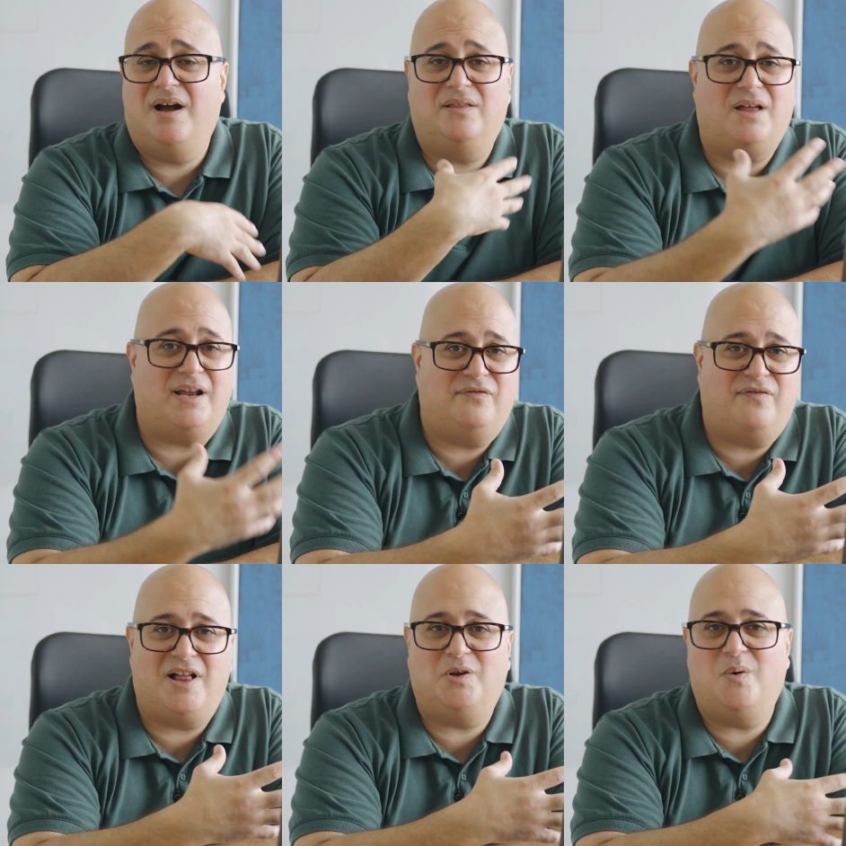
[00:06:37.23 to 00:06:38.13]
a lot of
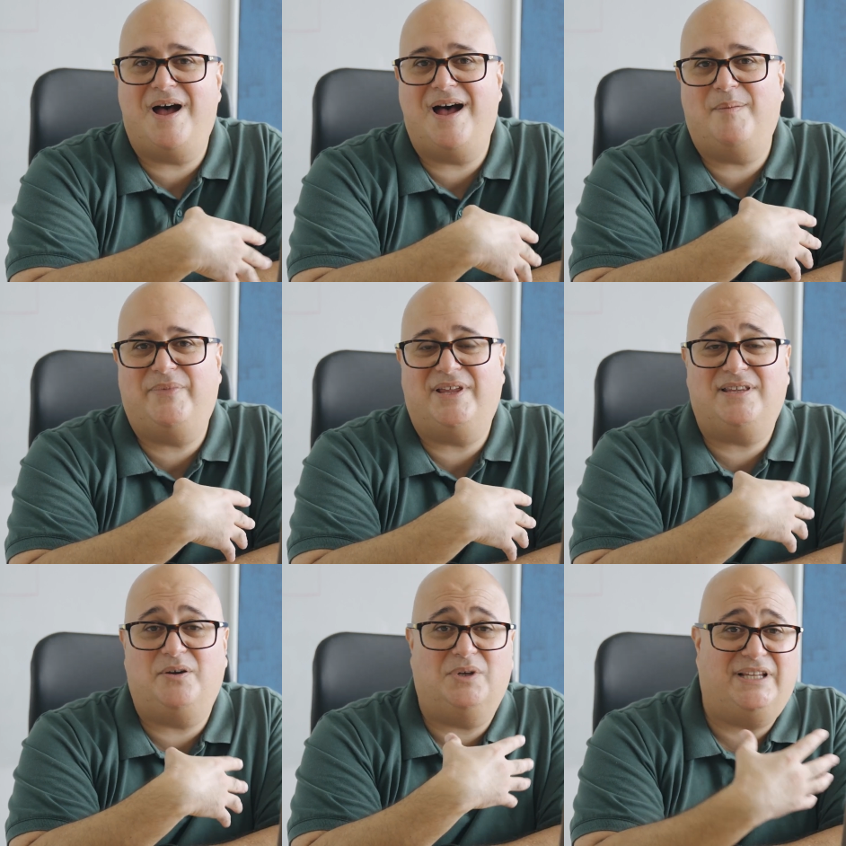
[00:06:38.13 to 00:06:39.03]
follow-up,
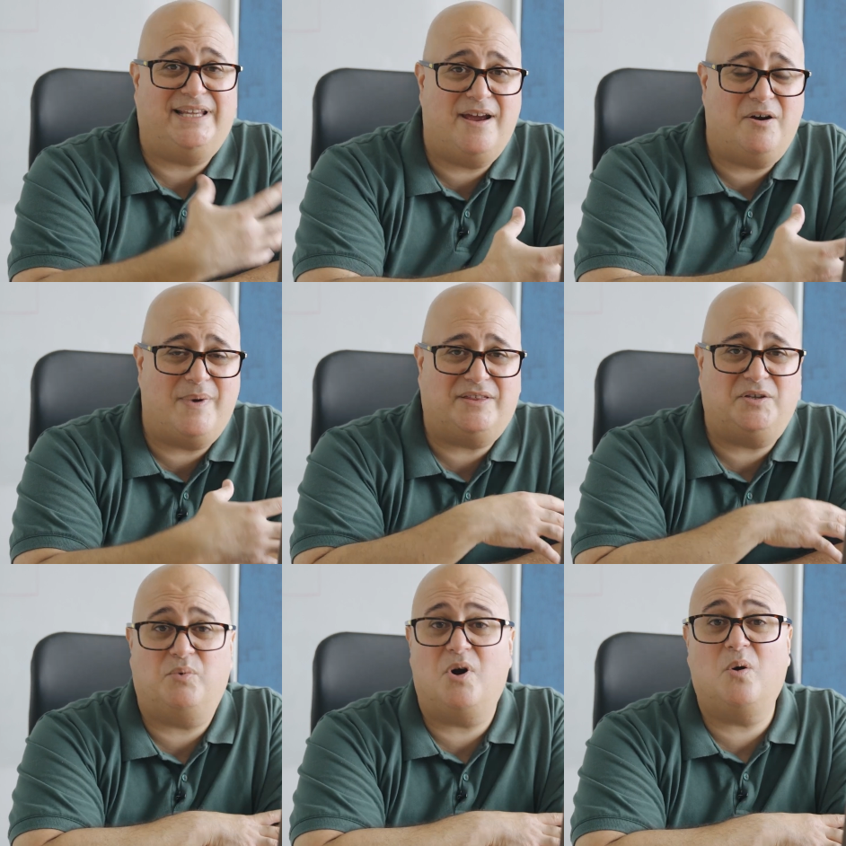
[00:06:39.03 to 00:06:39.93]
that they really care about
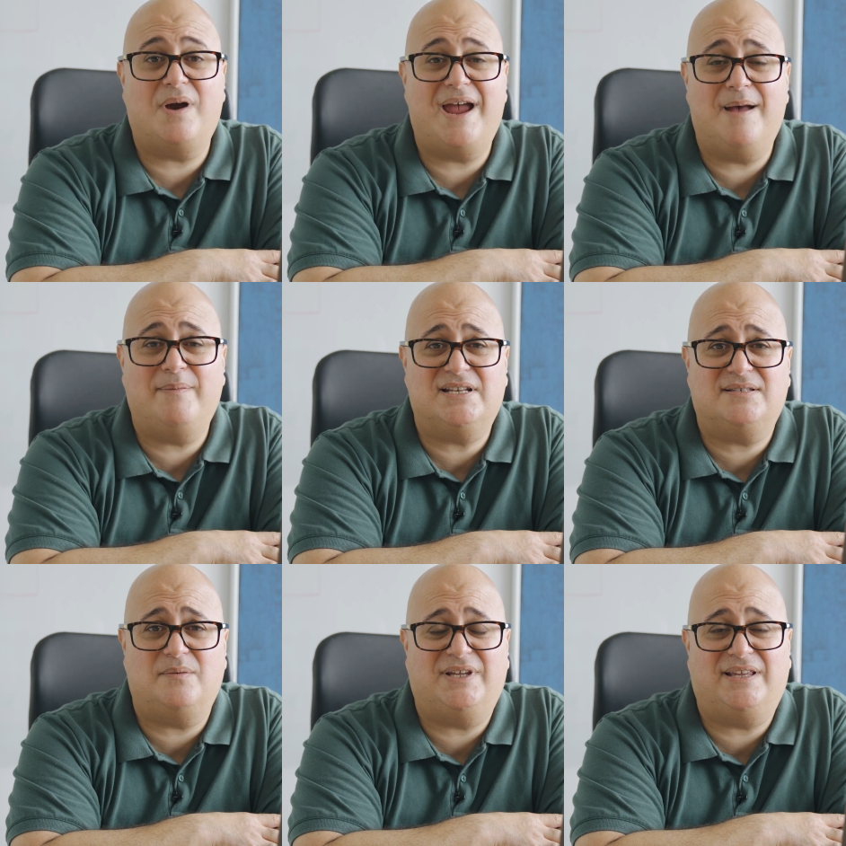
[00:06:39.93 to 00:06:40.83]
the program and
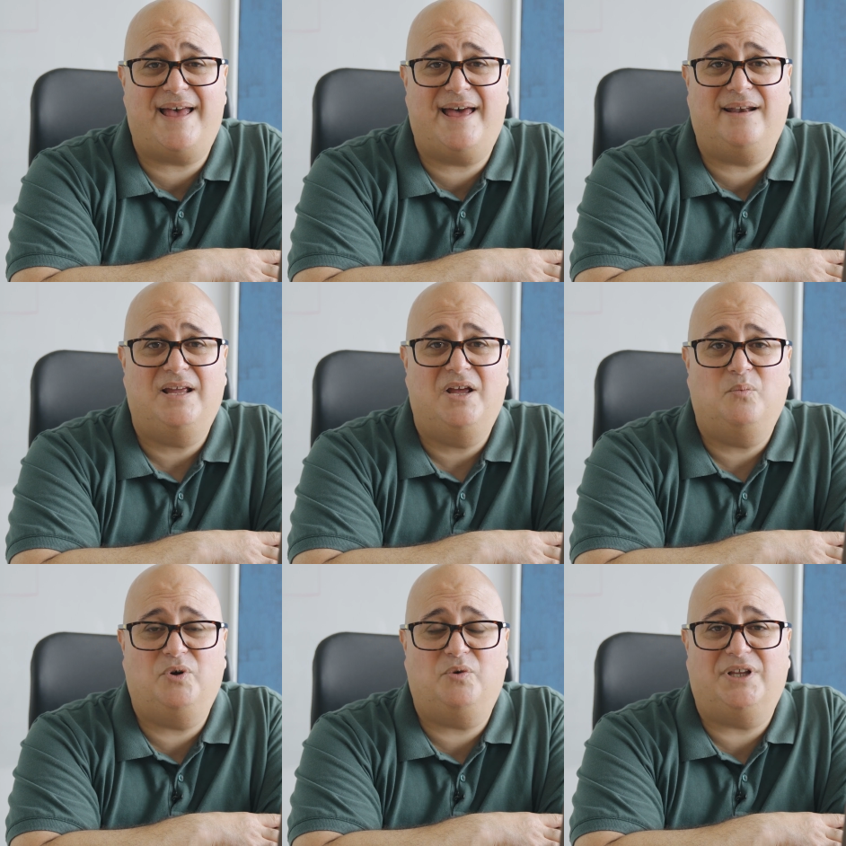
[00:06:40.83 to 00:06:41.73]
it's something that
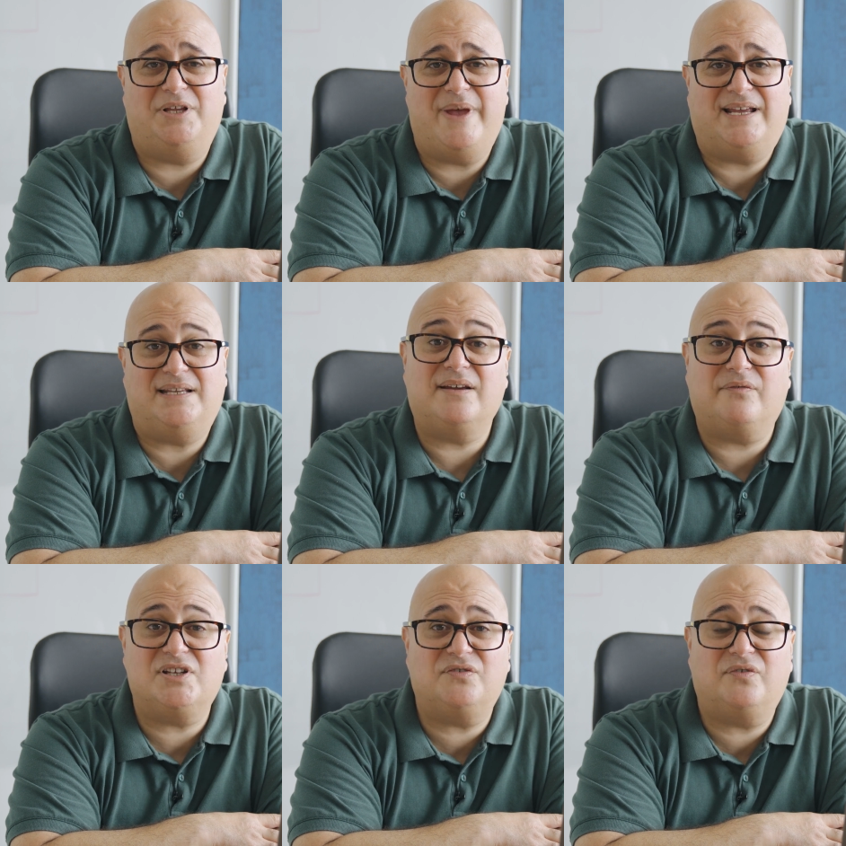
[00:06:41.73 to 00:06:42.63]
would really make a
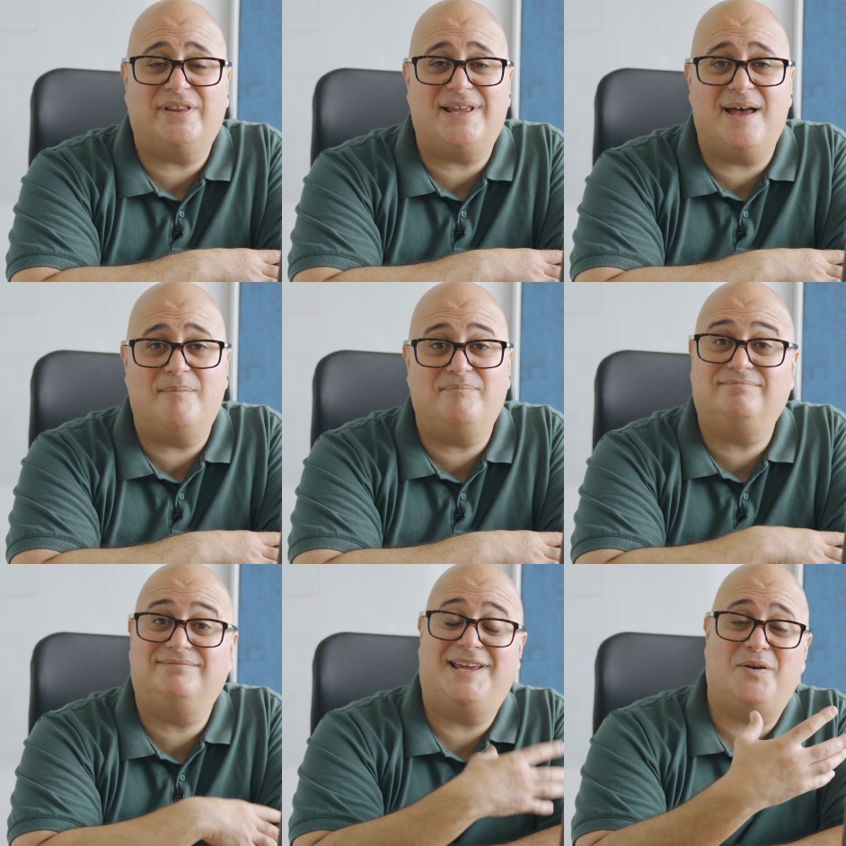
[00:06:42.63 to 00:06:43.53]
difference for
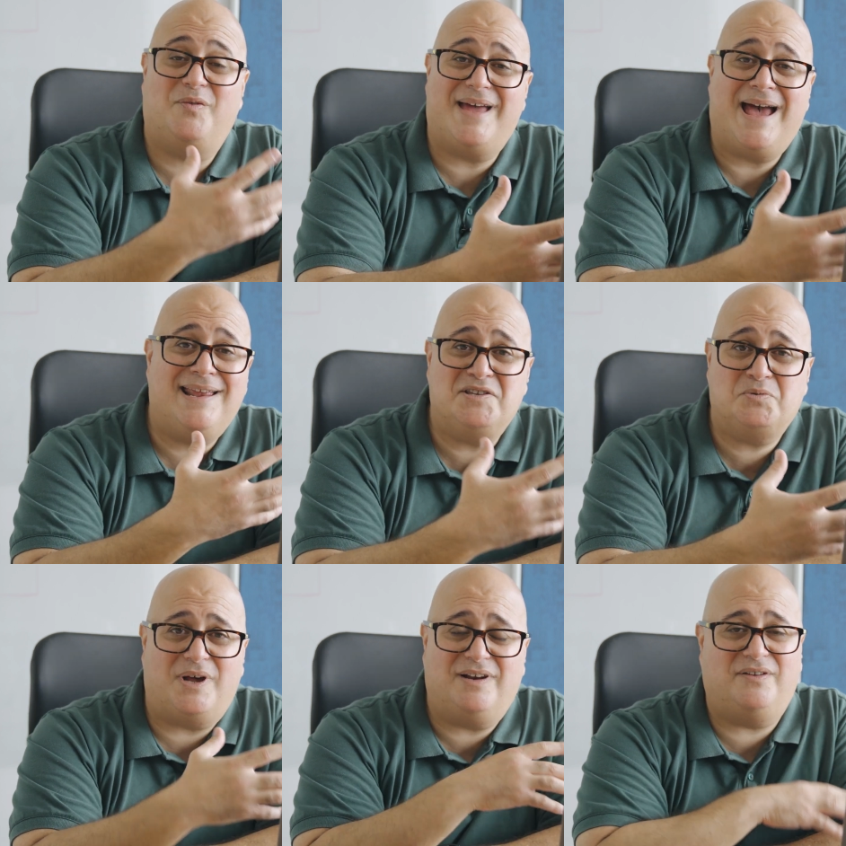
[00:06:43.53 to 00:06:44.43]
them, that
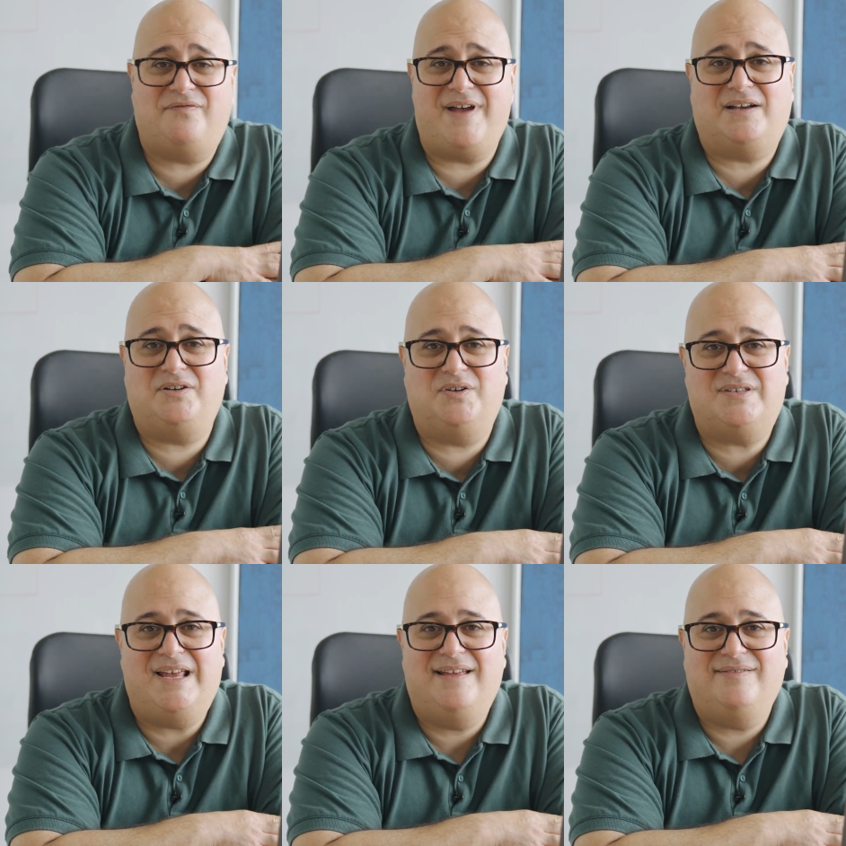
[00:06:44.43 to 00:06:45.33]
is one of the
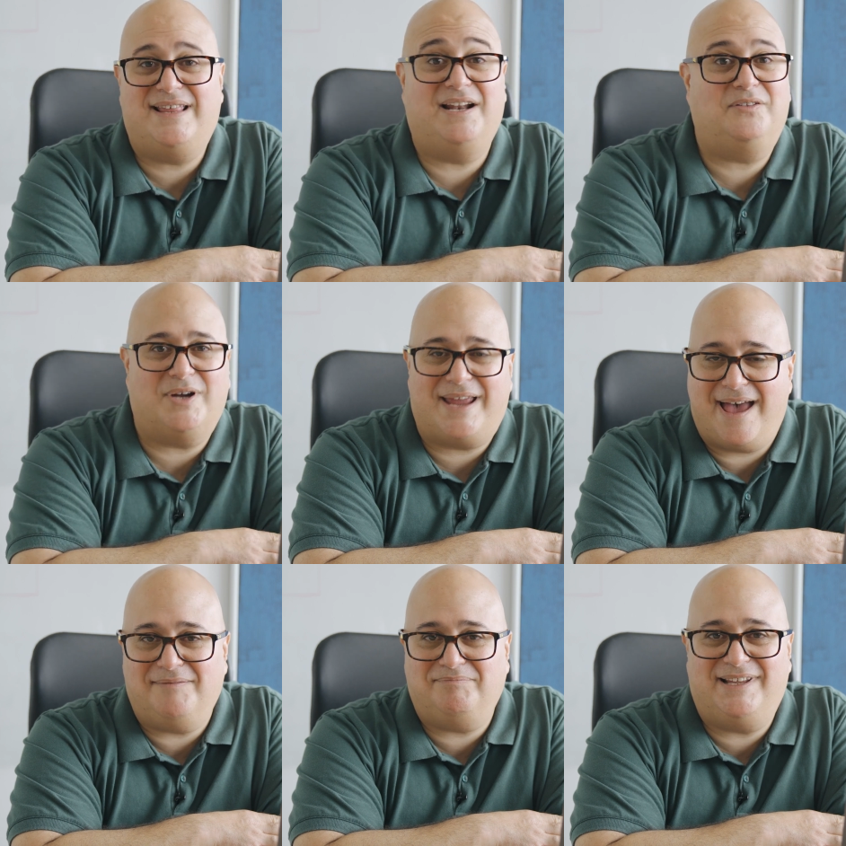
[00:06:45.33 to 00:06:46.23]
factors that I look
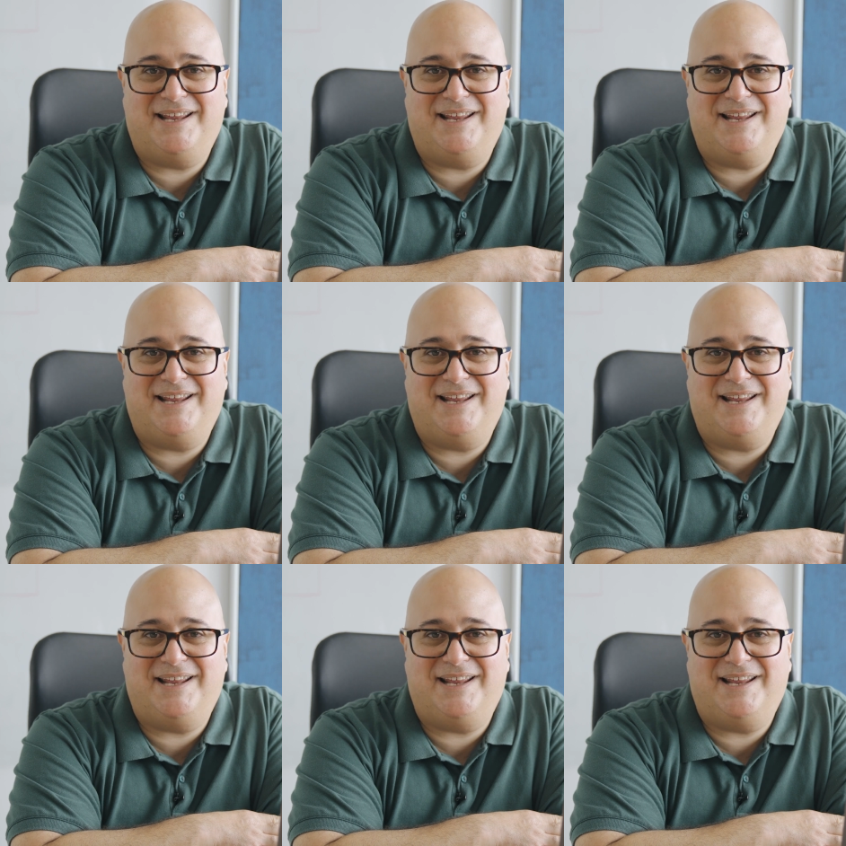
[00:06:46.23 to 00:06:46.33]
at.